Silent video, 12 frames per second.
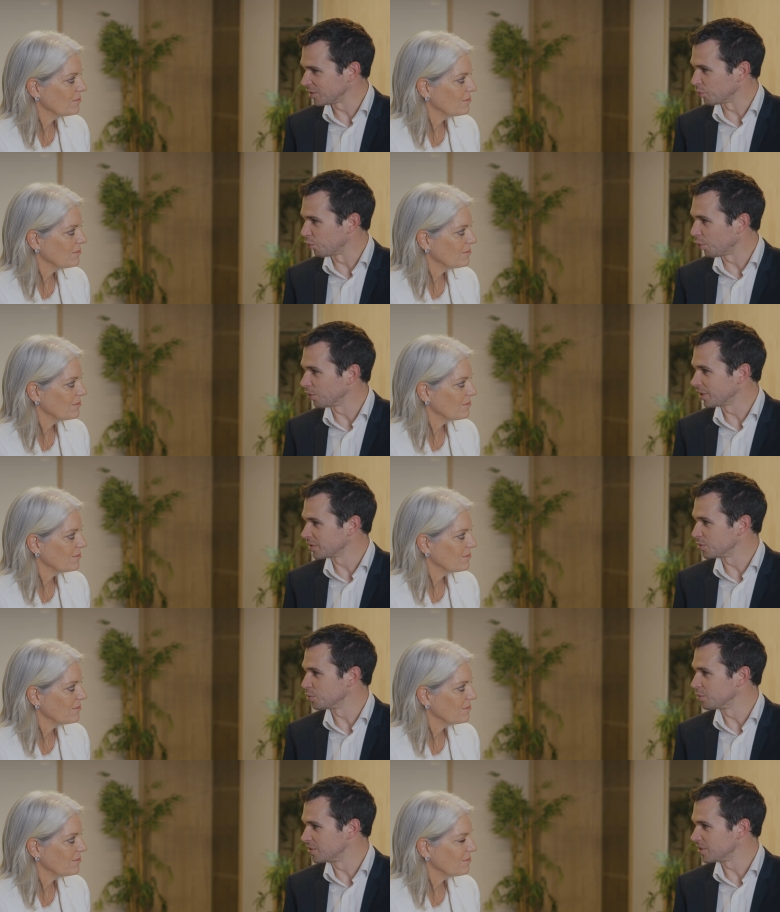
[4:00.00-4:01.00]
Speaker 1: the role that you
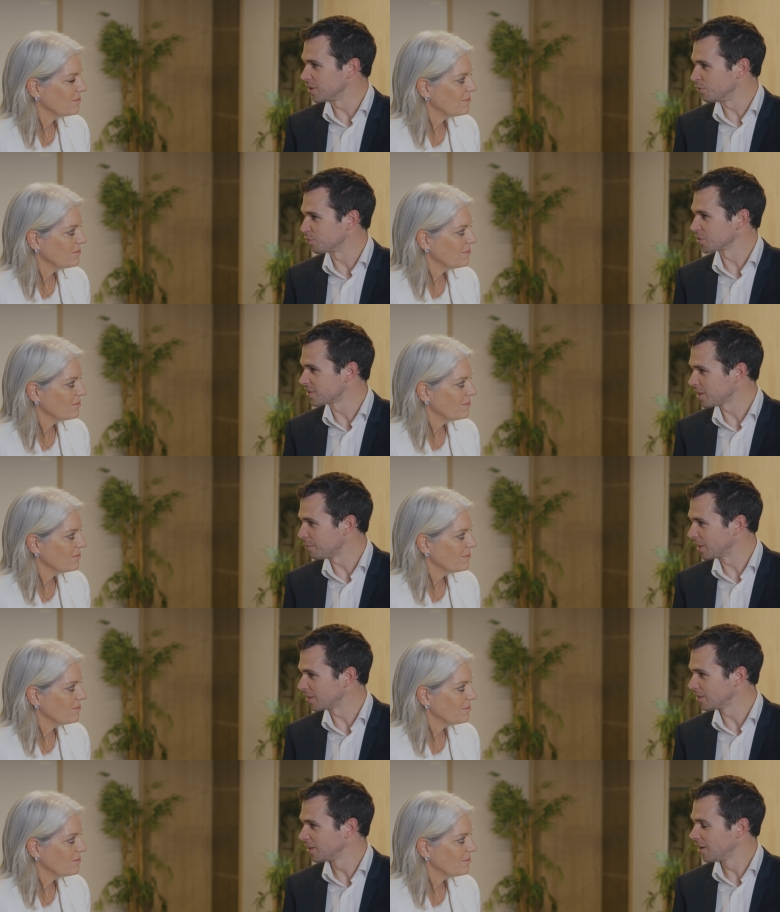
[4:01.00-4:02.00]
would see for SEMIC